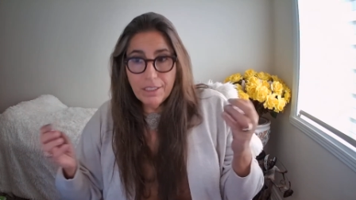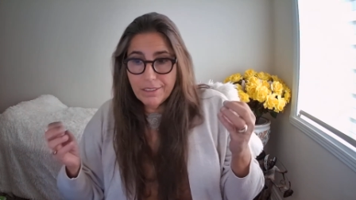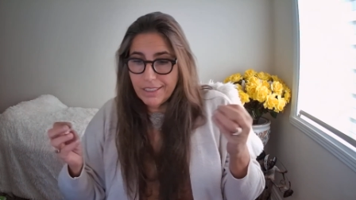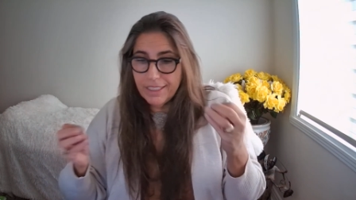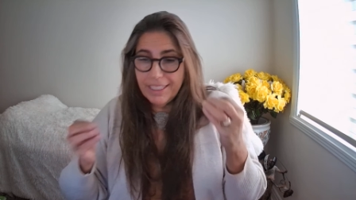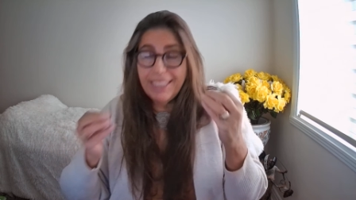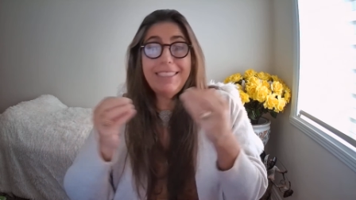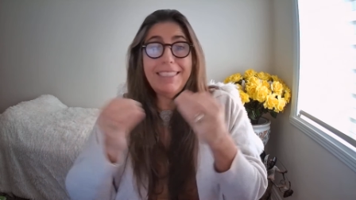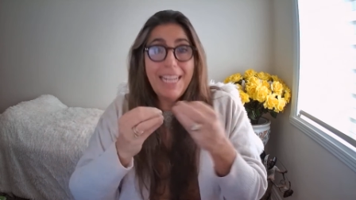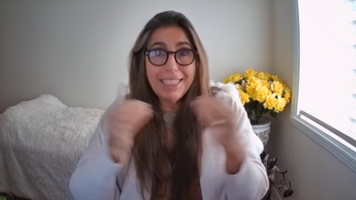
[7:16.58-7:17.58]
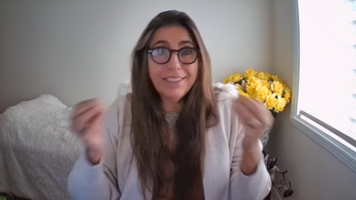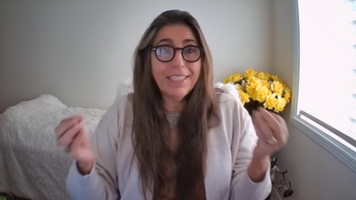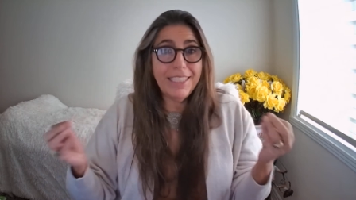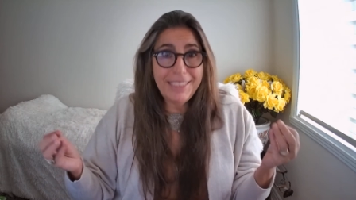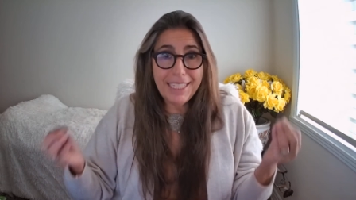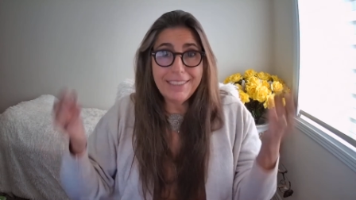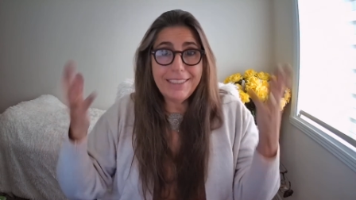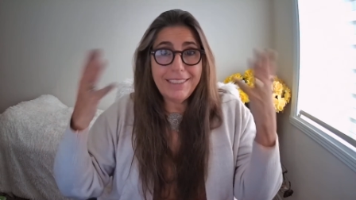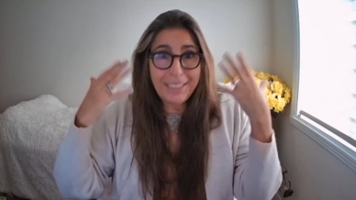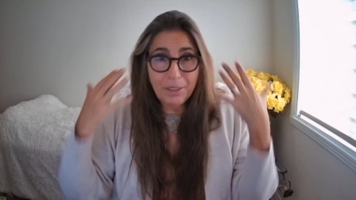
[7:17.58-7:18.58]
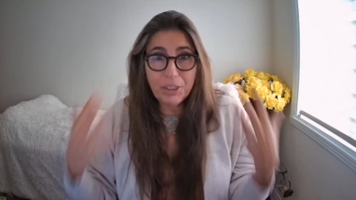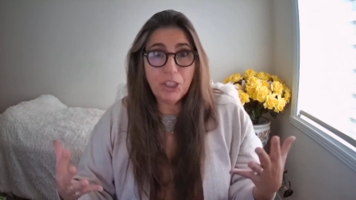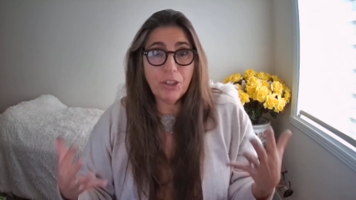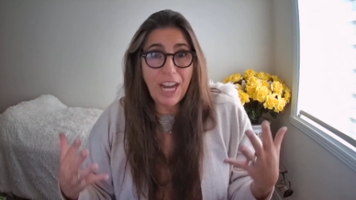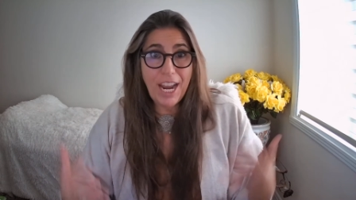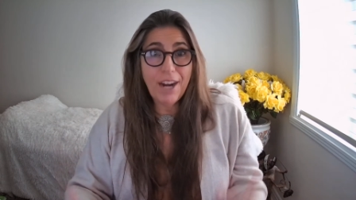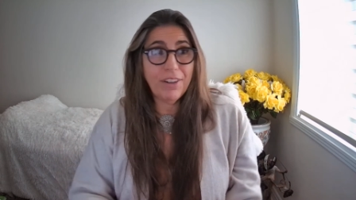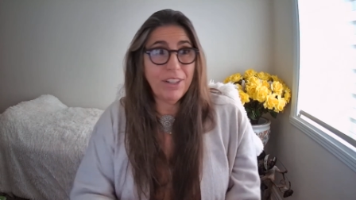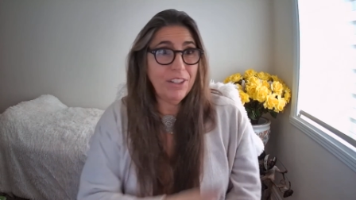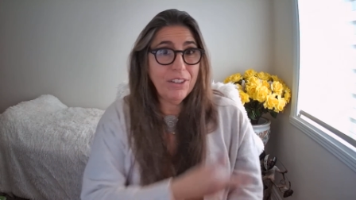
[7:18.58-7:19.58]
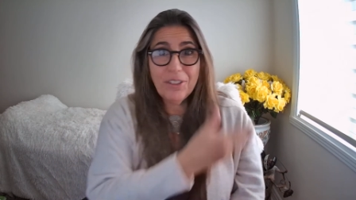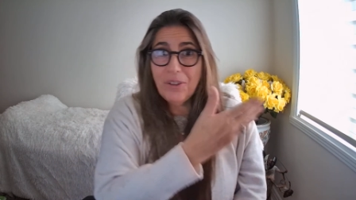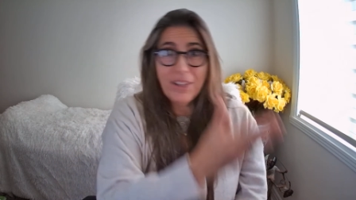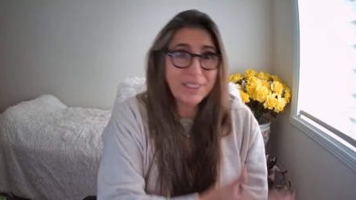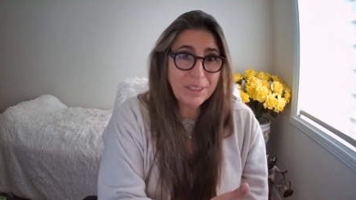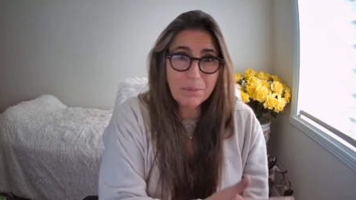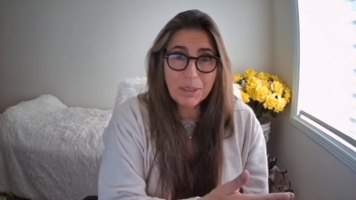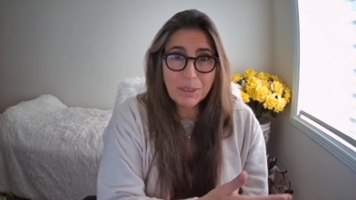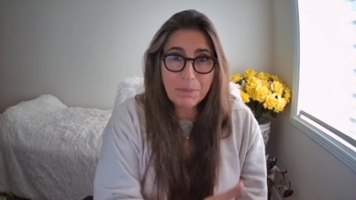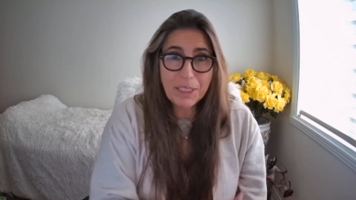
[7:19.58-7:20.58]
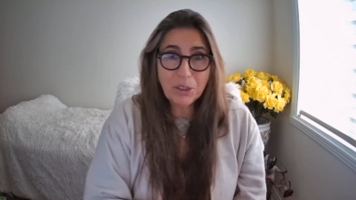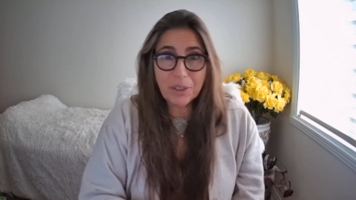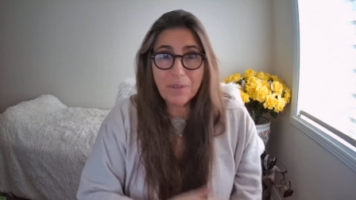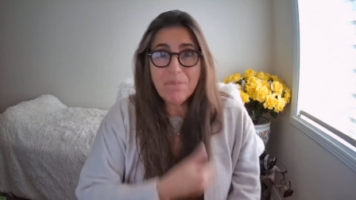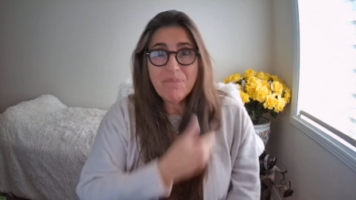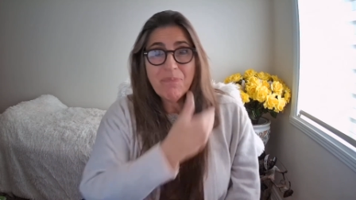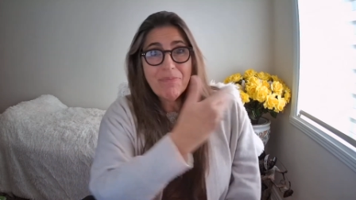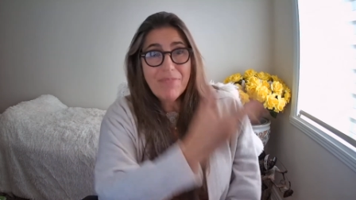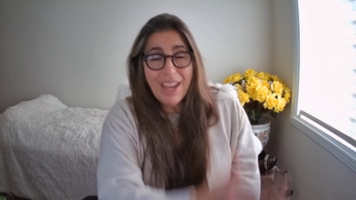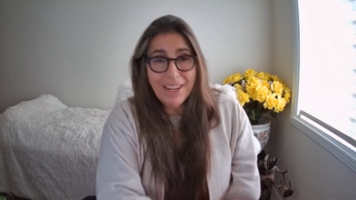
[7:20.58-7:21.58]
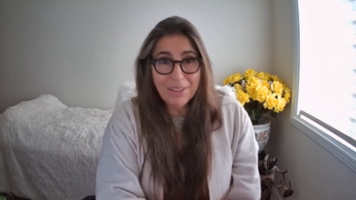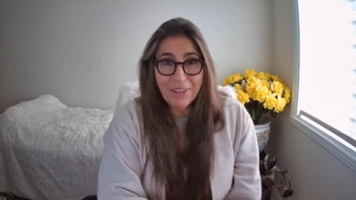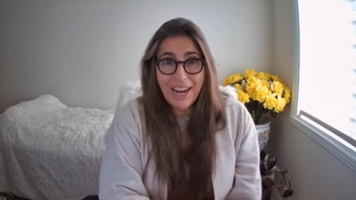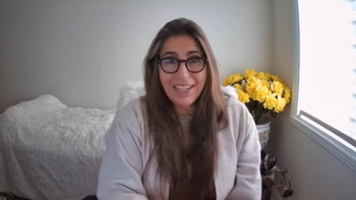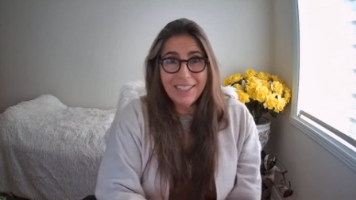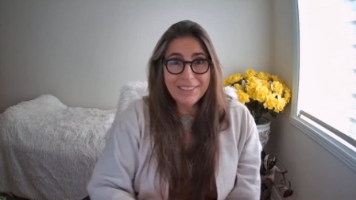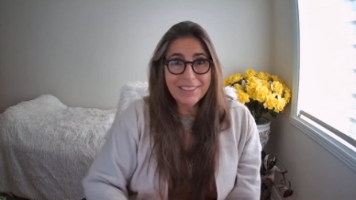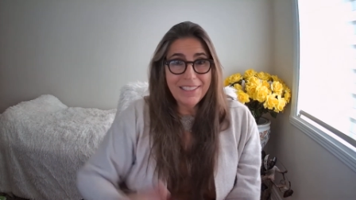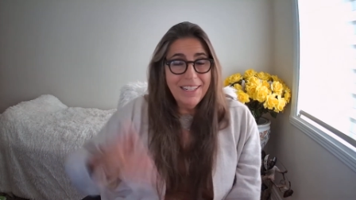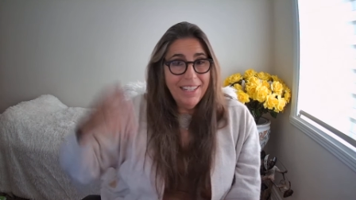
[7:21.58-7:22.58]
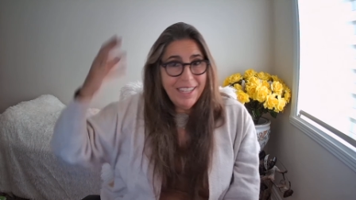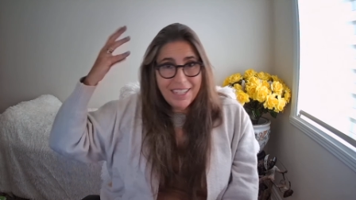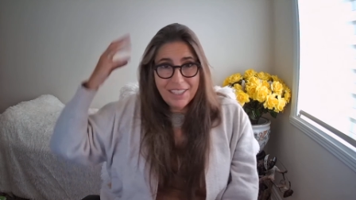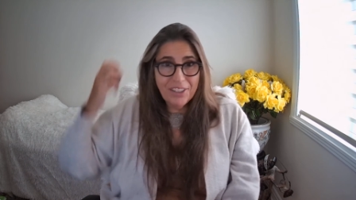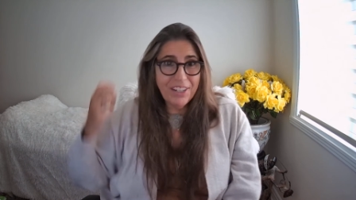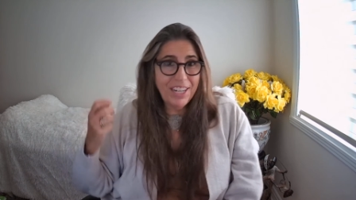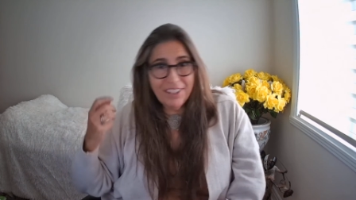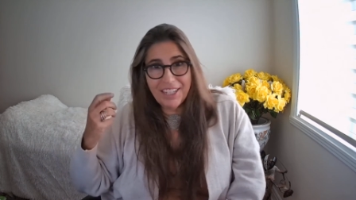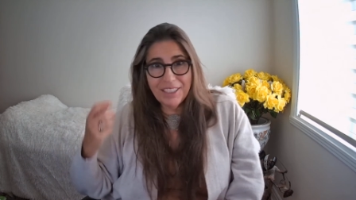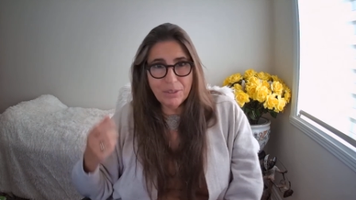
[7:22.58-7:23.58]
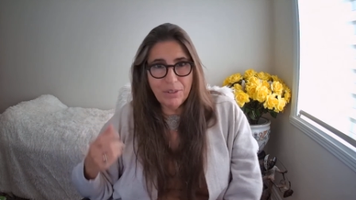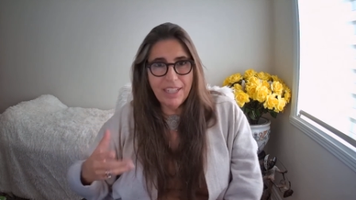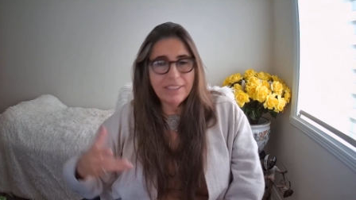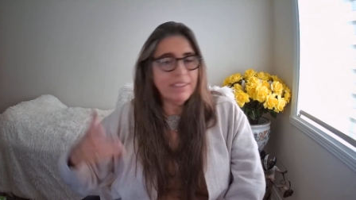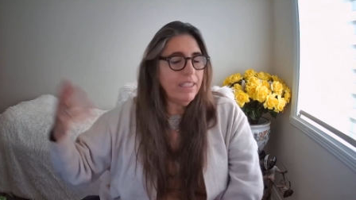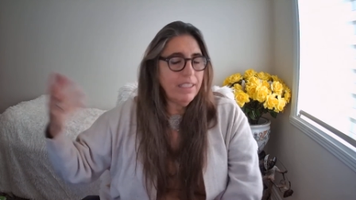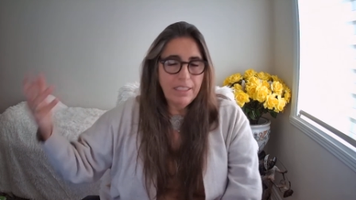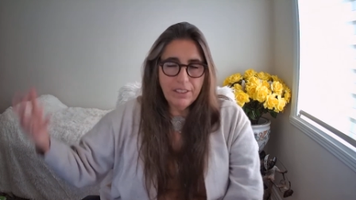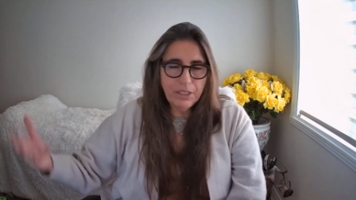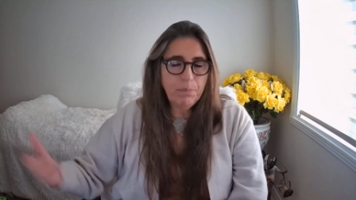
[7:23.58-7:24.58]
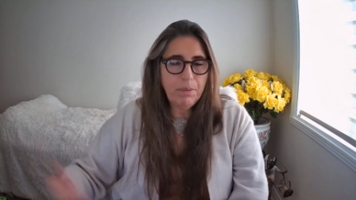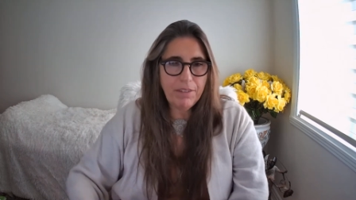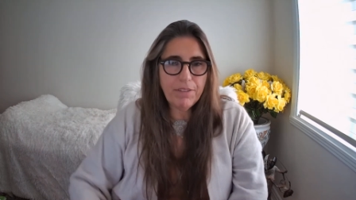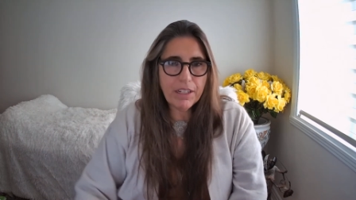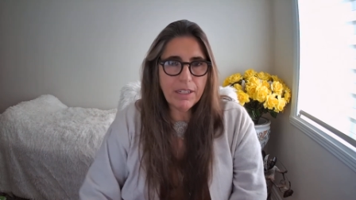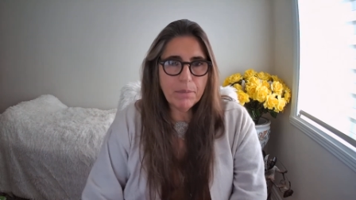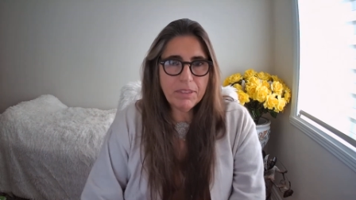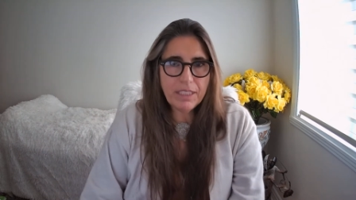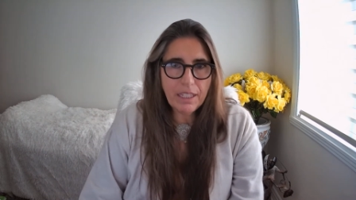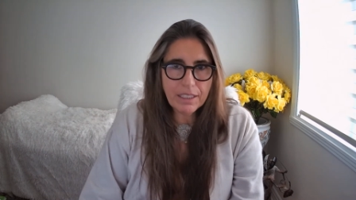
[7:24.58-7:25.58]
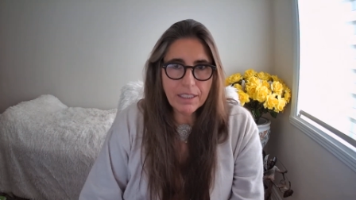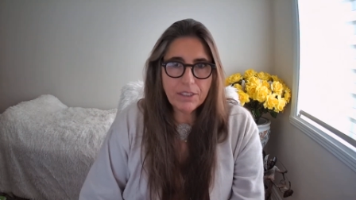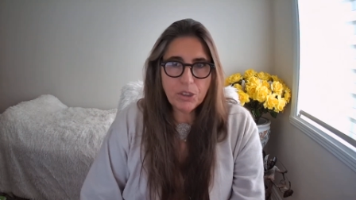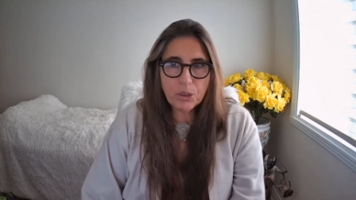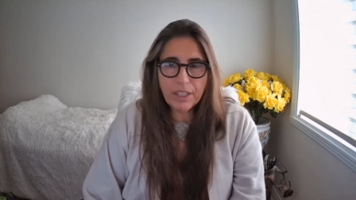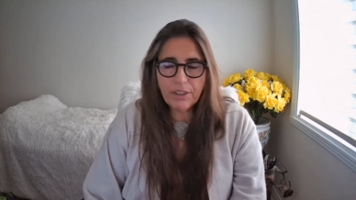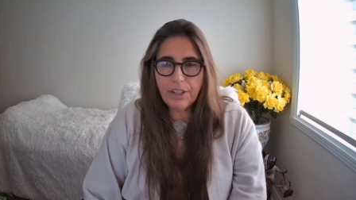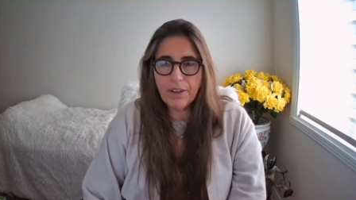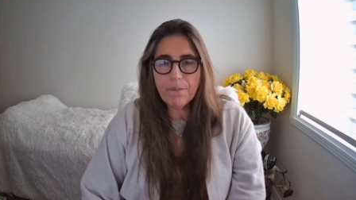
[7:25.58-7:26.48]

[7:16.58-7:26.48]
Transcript: uh, intense identity with your hair and you're going somewhere special and it rains and your hair gets wet, you could be very upset. It could trigger you.